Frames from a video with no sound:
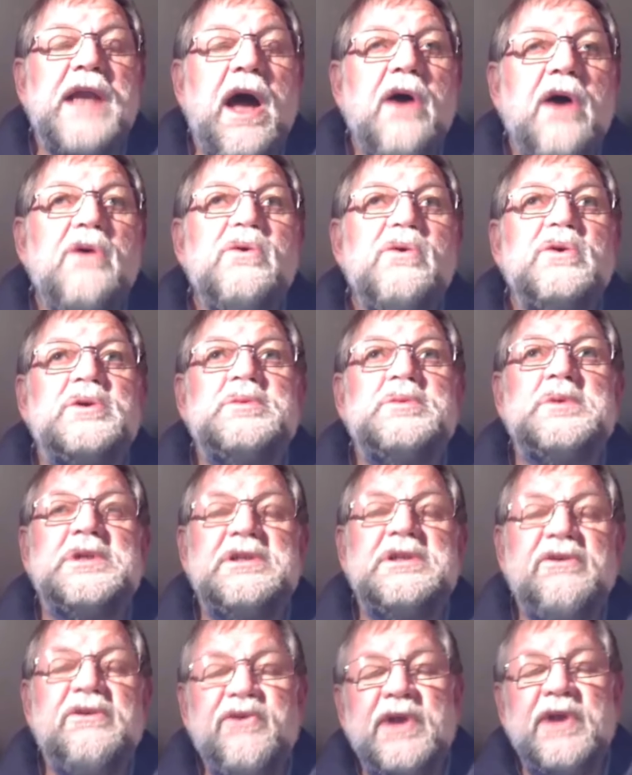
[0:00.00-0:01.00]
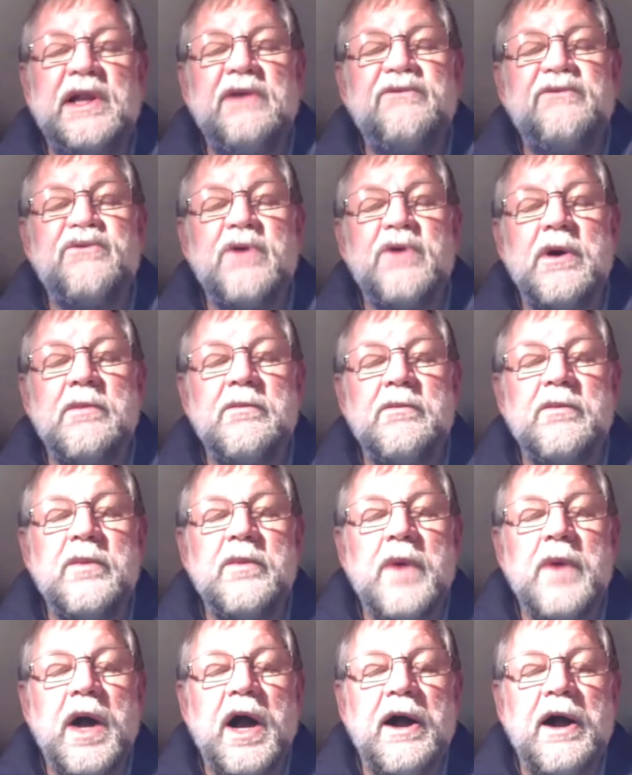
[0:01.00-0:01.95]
know, specifically from